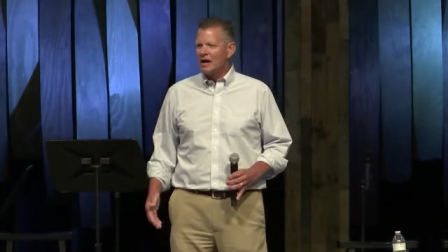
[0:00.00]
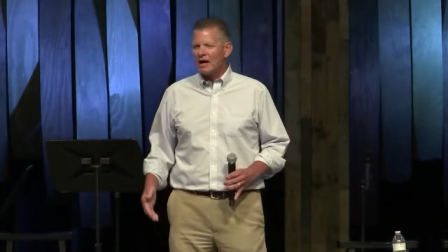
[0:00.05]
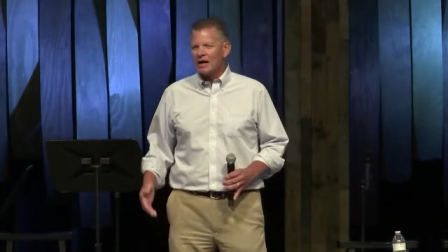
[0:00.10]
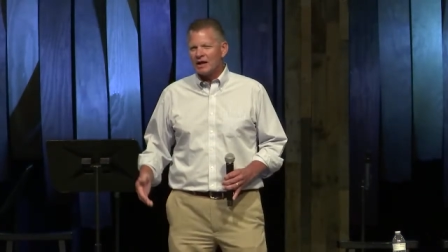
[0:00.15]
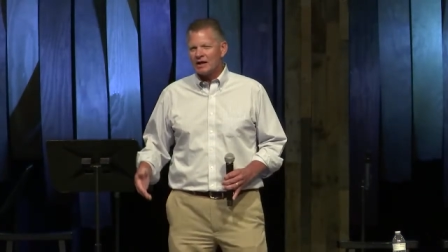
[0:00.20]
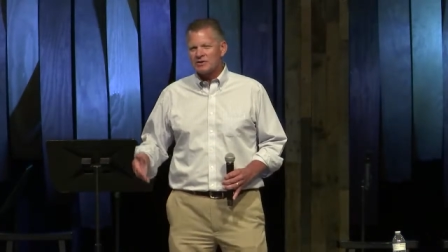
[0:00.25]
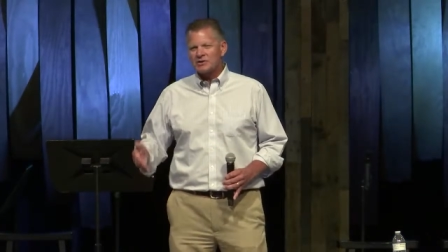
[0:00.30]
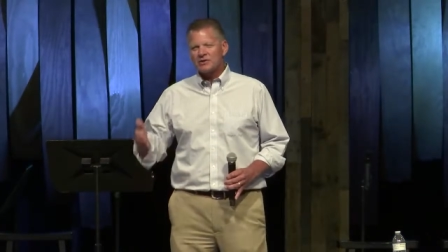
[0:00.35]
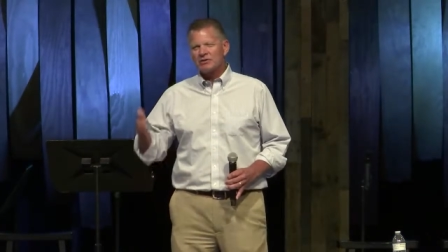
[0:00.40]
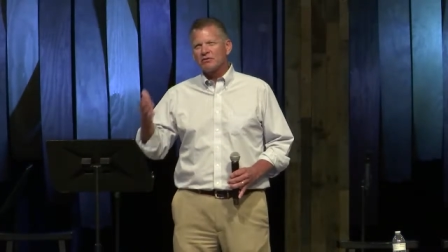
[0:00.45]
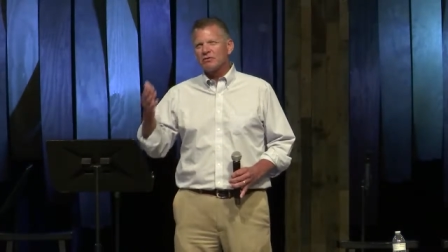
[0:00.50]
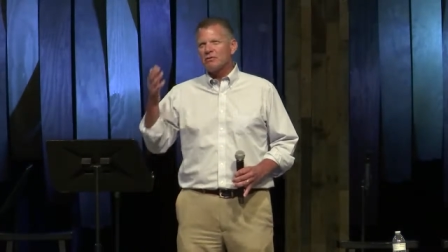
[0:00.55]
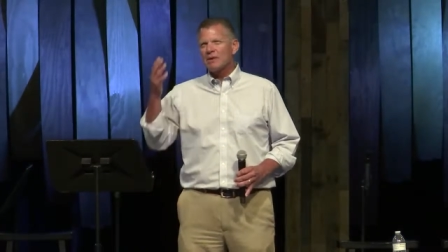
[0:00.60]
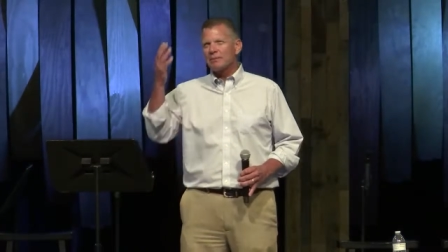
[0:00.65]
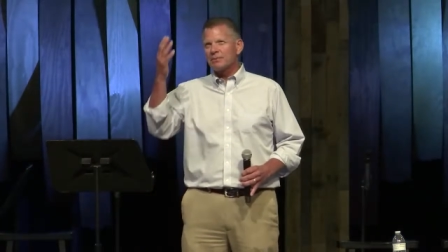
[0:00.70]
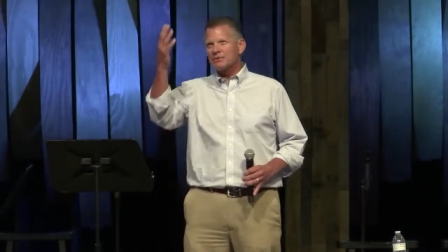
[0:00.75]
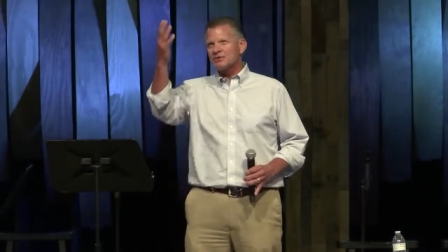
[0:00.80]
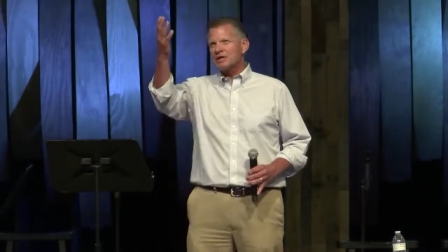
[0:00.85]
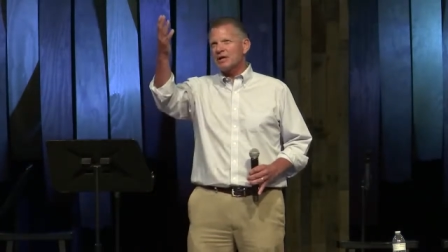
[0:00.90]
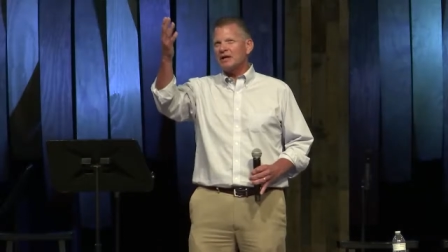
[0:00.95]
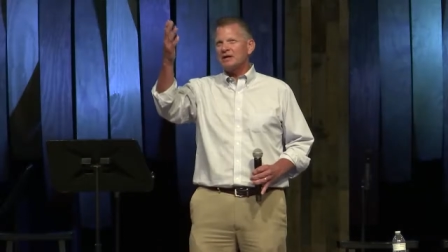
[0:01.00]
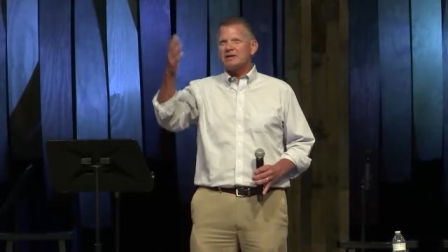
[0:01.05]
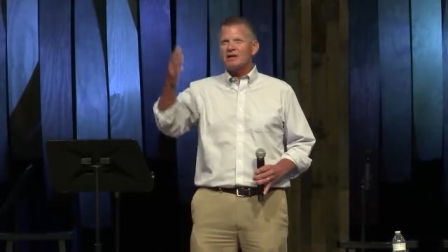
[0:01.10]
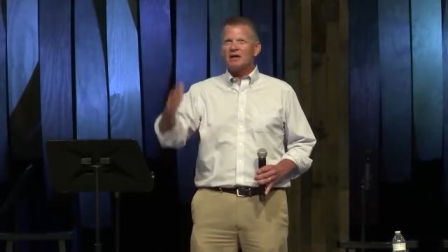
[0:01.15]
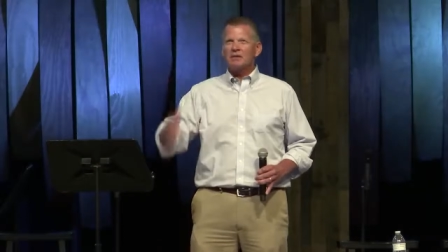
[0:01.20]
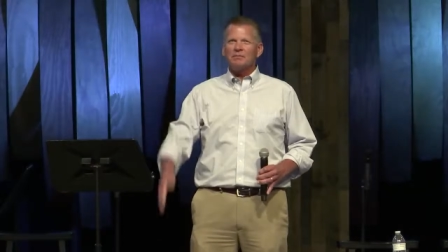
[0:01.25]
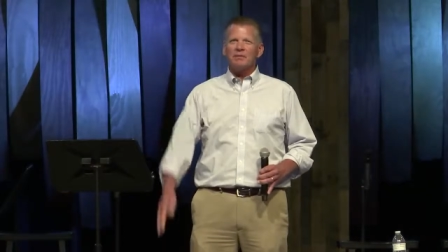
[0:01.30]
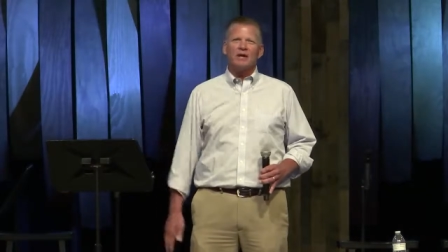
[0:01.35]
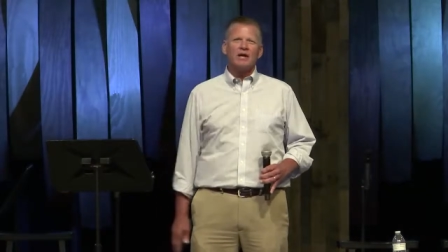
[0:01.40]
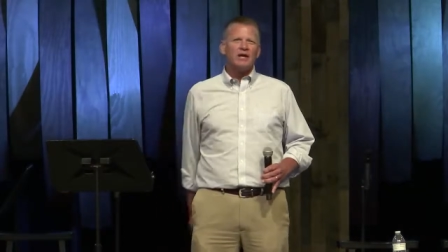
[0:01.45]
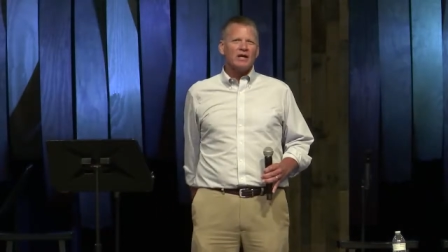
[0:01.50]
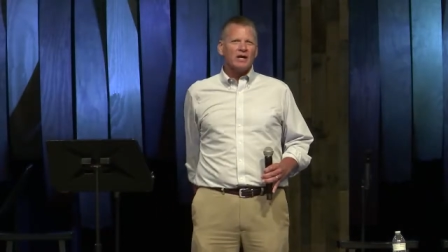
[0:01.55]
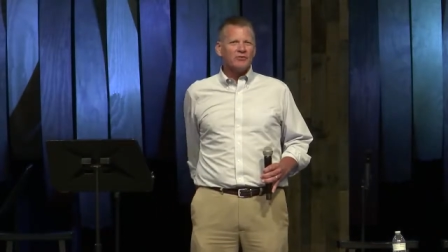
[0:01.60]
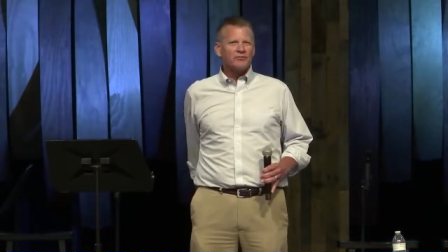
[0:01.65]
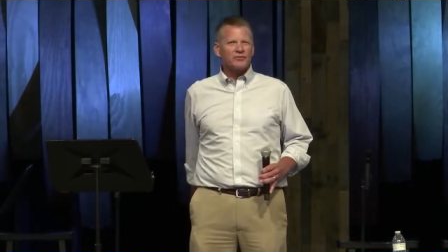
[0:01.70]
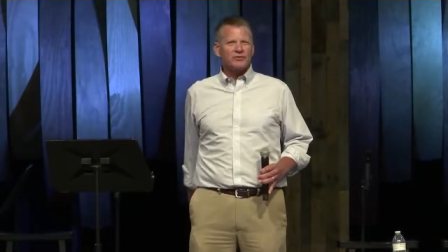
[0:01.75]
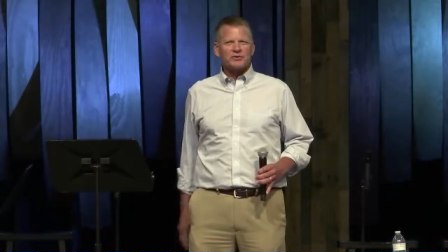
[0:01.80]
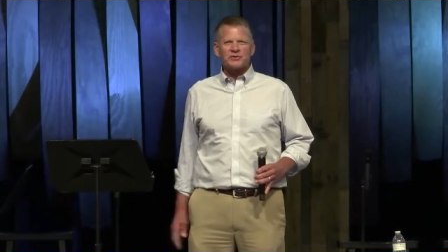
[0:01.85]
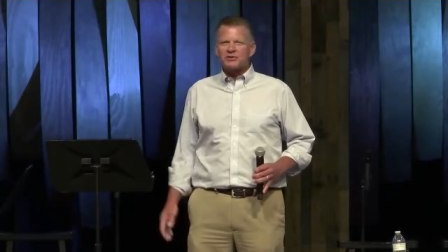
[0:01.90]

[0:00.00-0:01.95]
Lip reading: and I still remember saying to him, if for